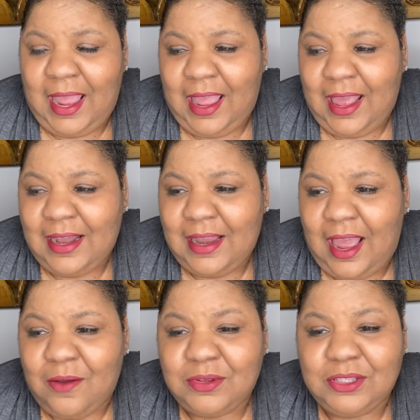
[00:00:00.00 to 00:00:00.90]
and
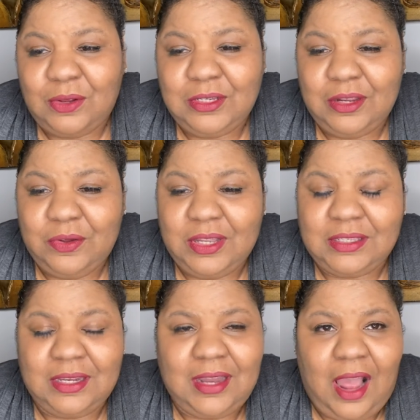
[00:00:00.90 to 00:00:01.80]
I was so tickled because
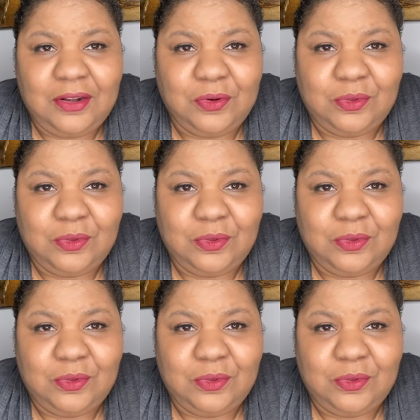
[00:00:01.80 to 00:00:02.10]
the doctor